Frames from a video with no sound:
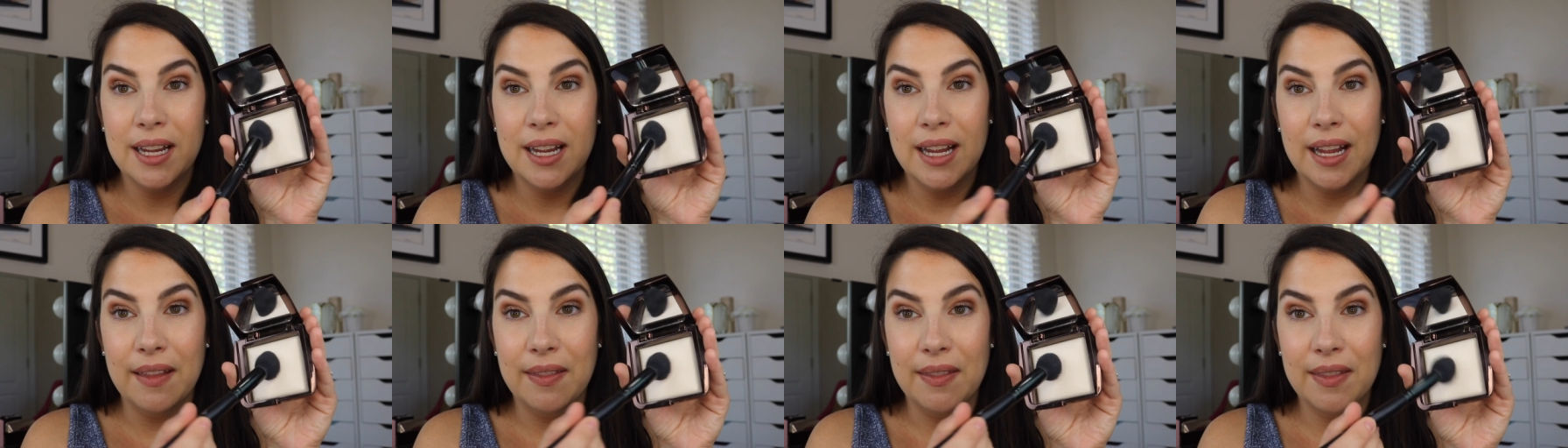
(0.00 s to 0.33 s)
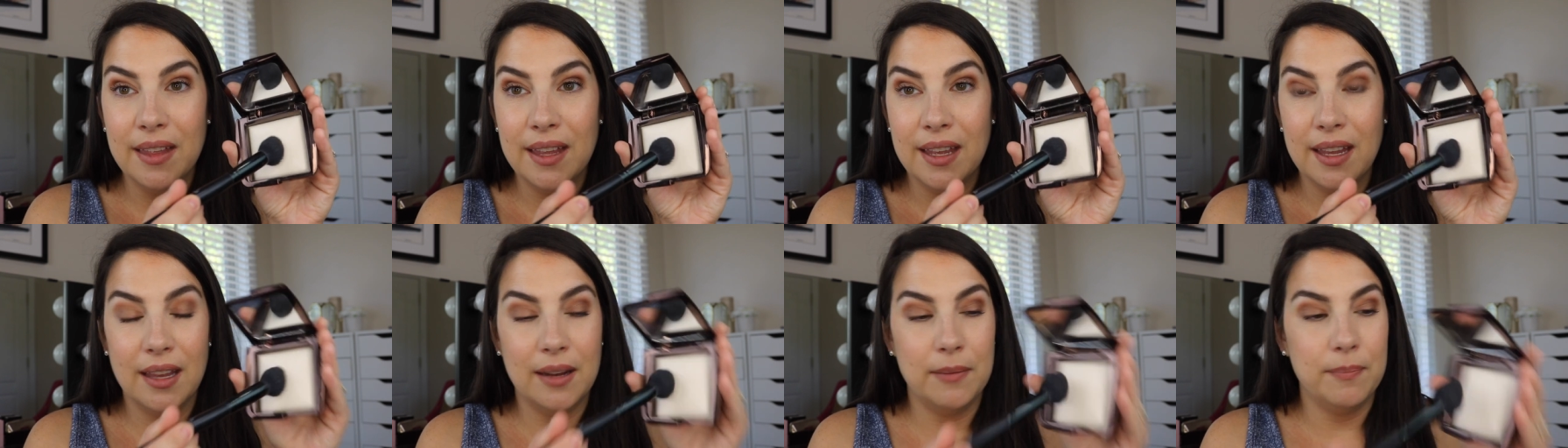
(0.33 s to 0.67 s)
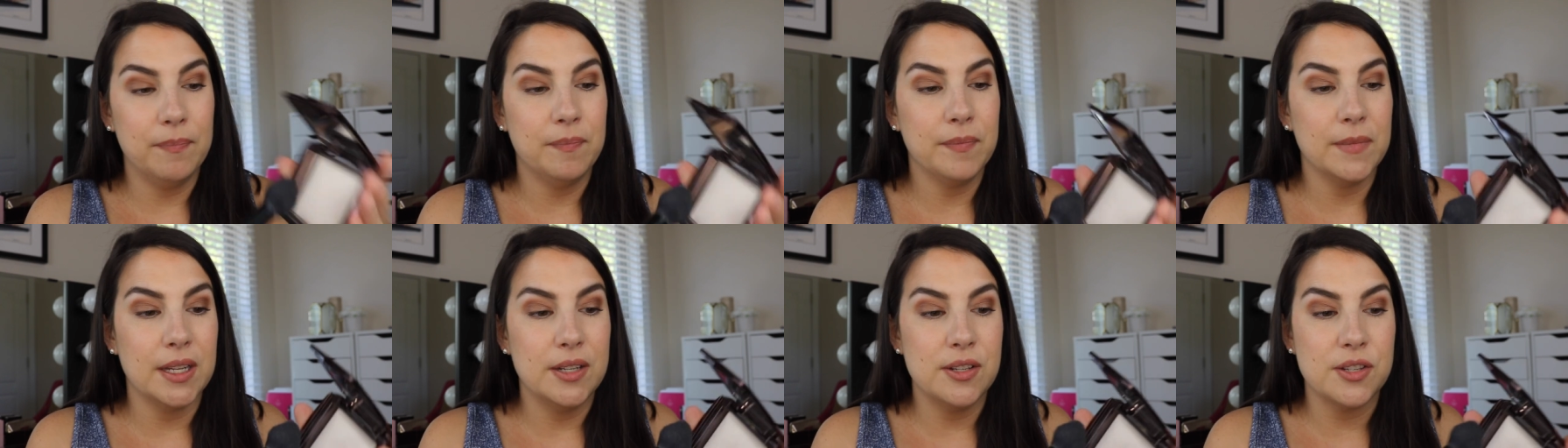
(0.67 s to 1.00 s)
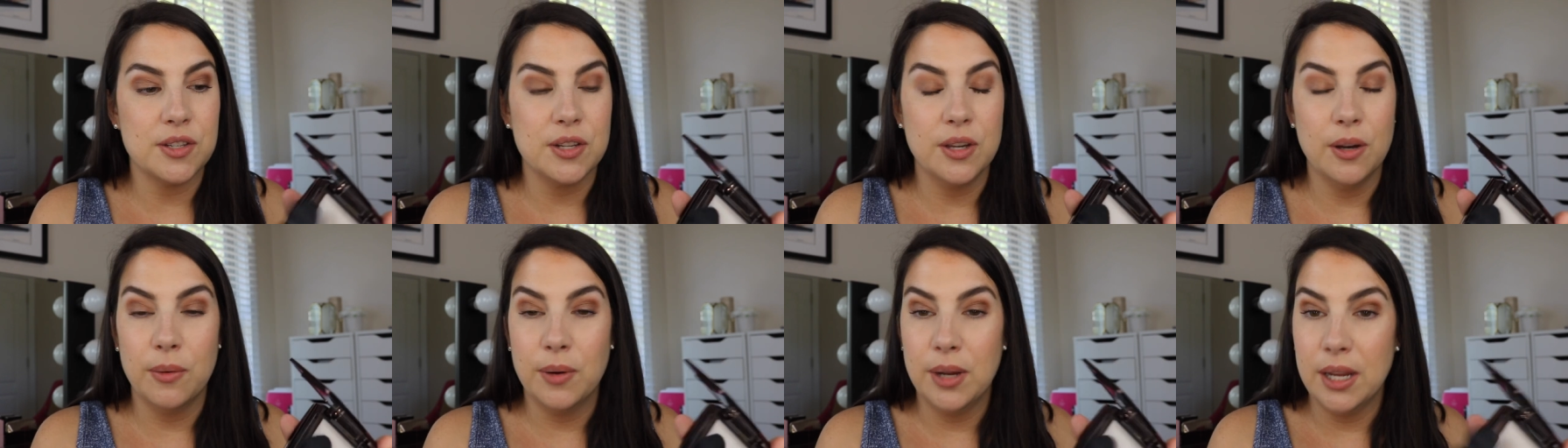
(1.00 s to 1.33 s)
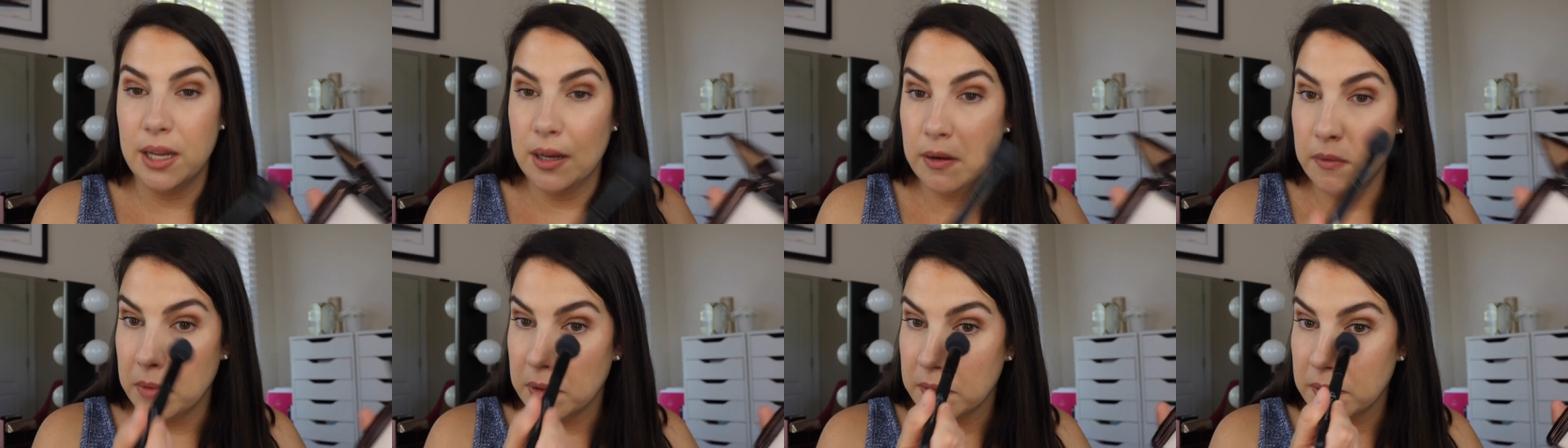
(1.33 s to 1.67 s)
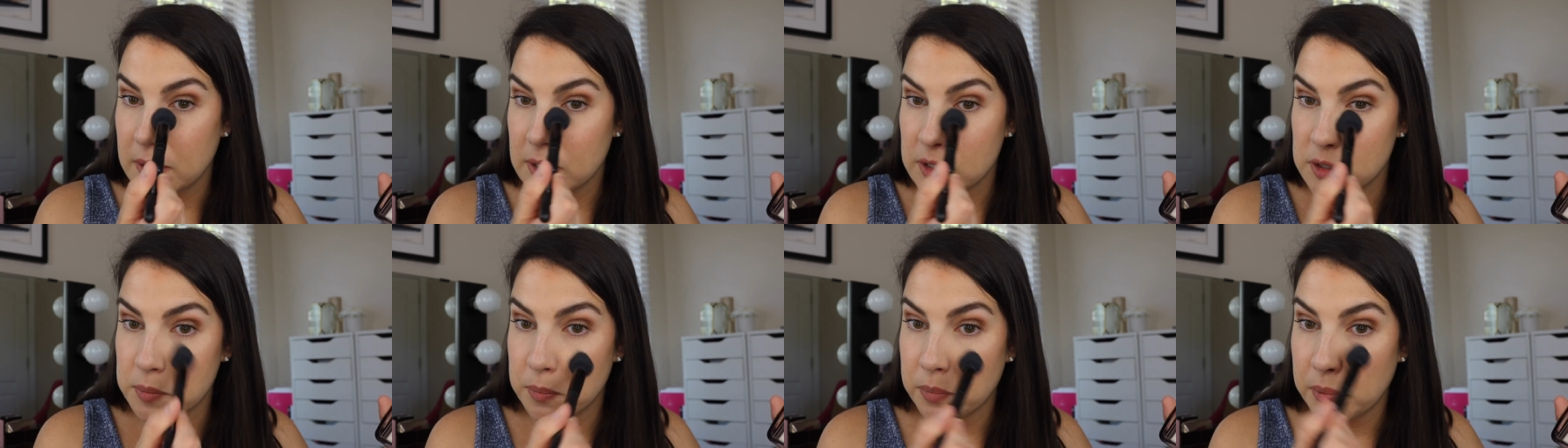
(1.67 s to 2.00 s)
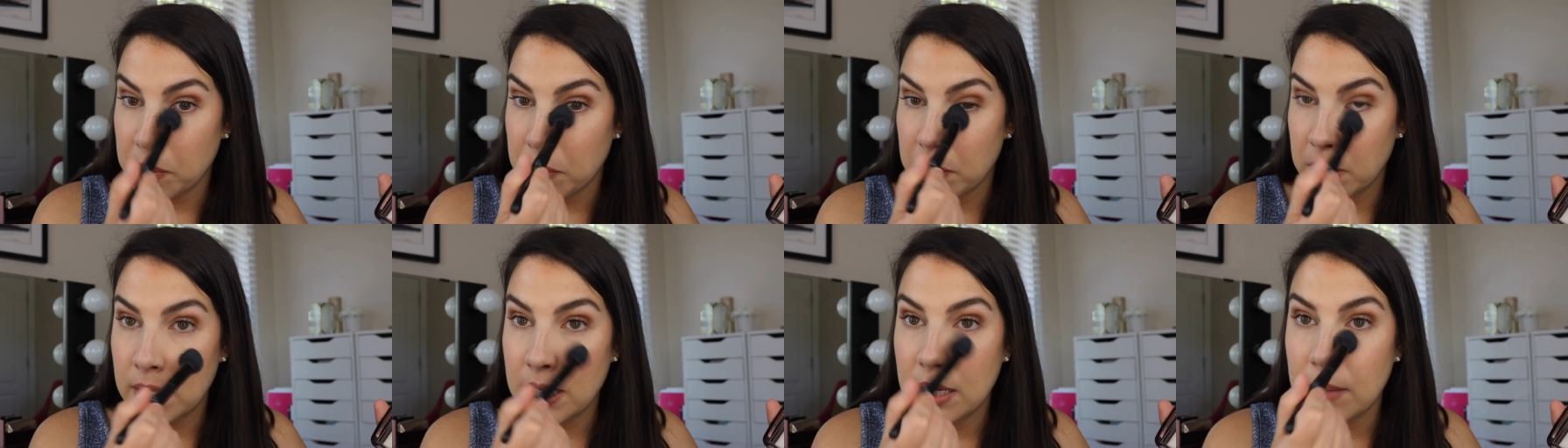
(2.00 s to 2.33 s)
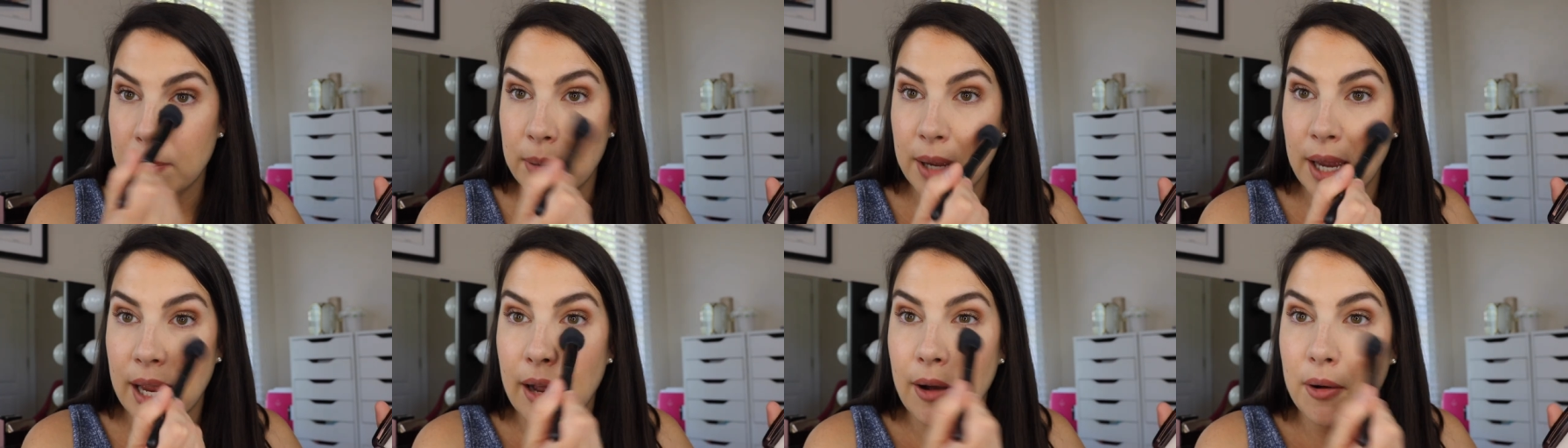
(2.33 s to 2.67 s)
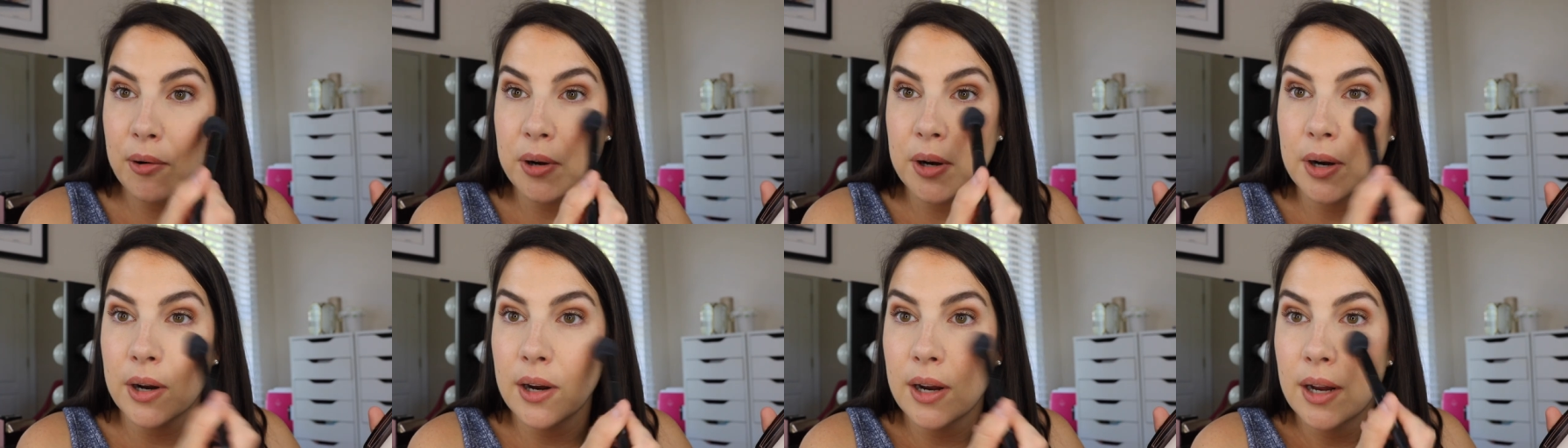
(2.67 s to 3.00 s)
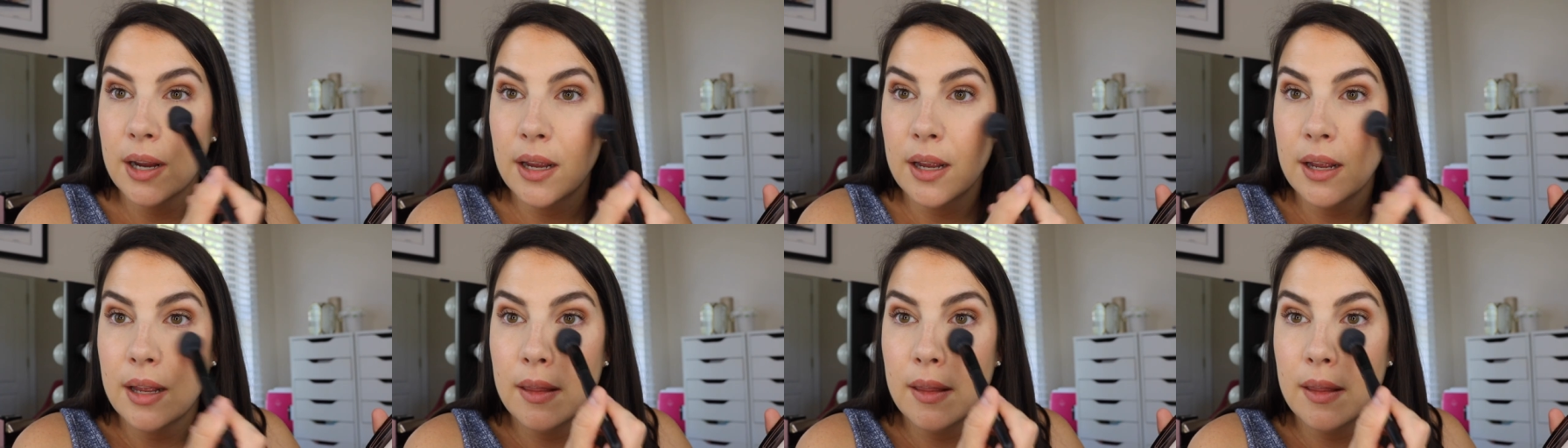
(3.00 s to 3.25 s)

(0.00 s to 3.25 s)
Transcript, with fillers: And then I just go in with this pretty powder